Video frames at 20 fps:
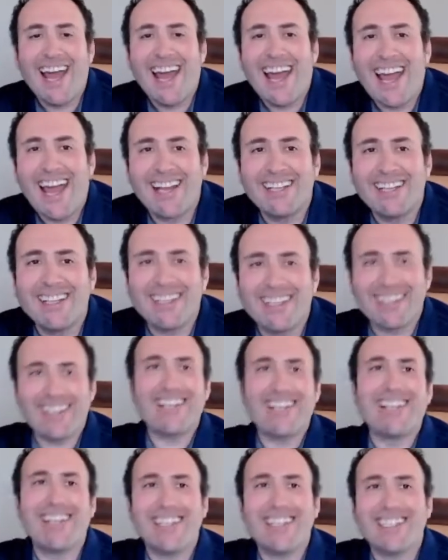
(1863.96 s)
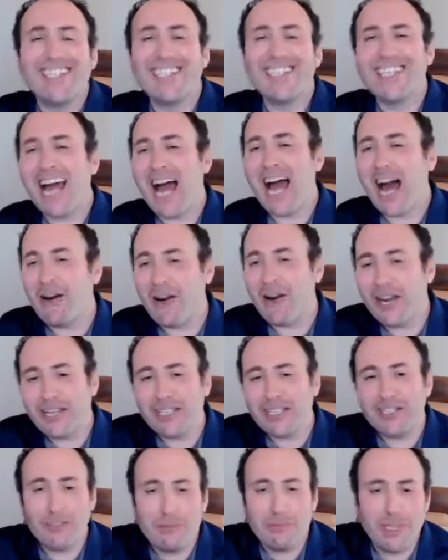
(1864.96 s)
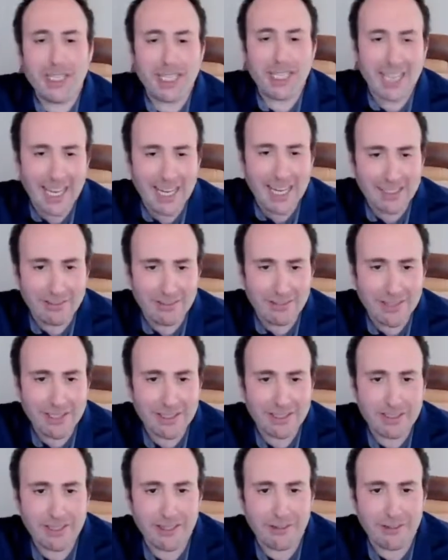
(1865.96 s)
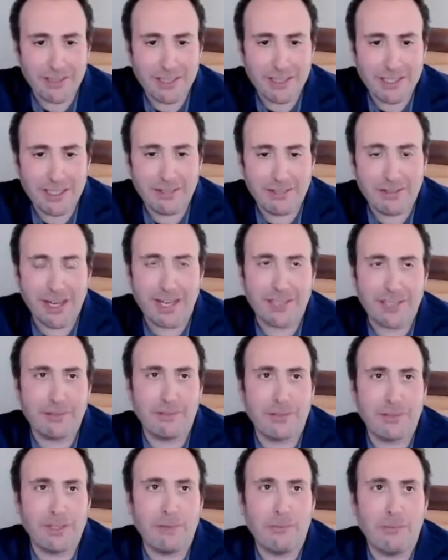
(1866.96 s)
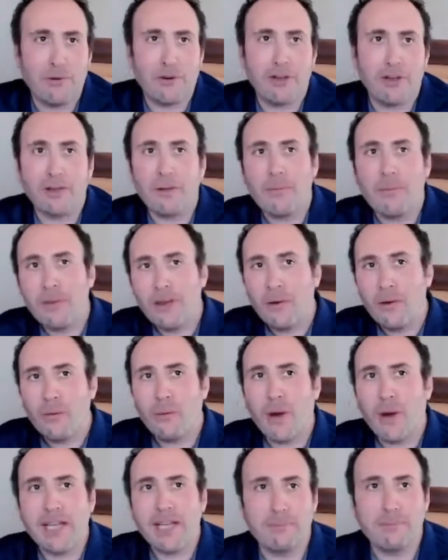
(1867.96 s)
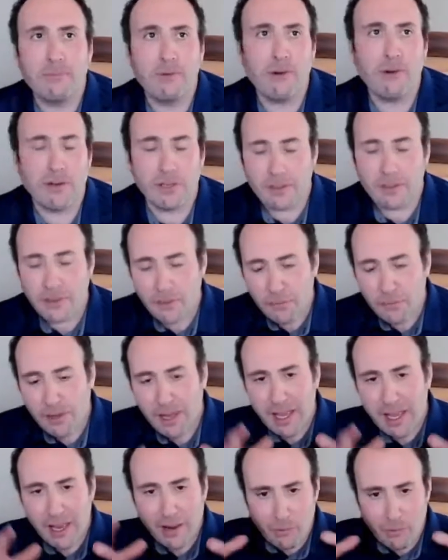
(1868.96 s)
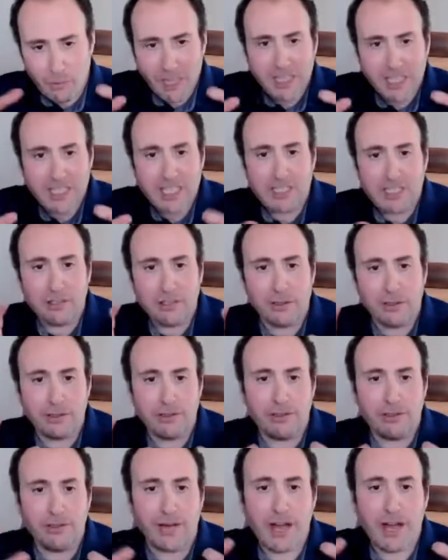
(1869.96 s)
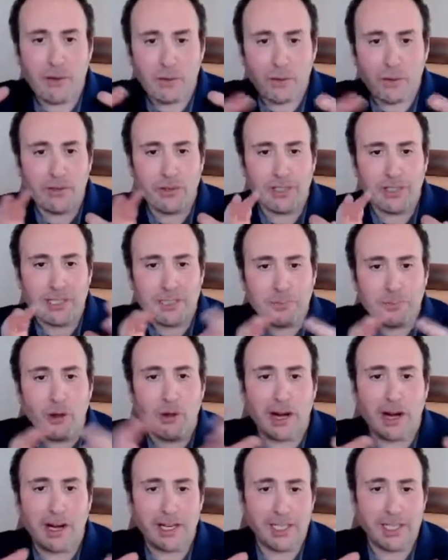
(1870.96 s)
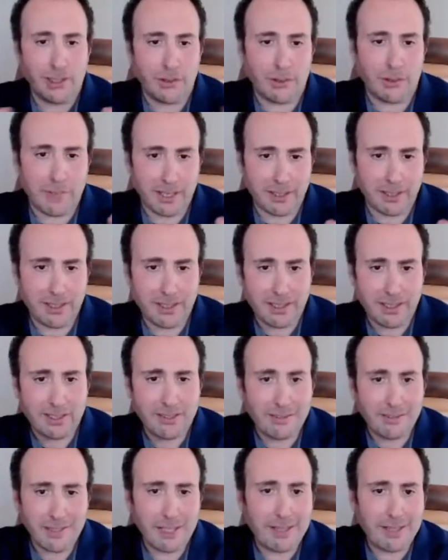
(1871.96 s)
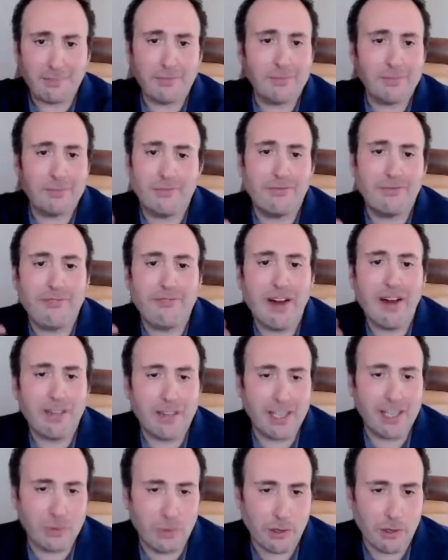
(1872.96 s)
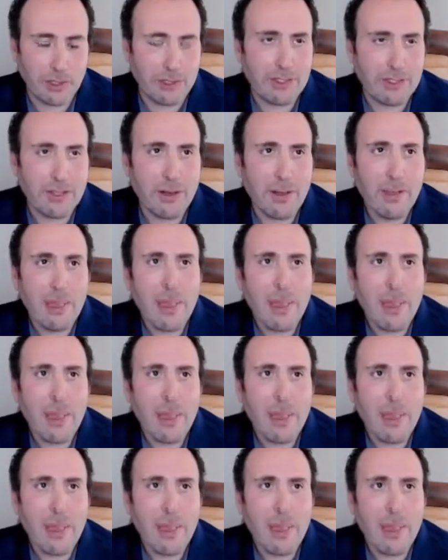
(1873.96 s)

and this is how i could communicate with you know with steve customer support why it's important what I just told you, I wrote a small article about this, like 500 words.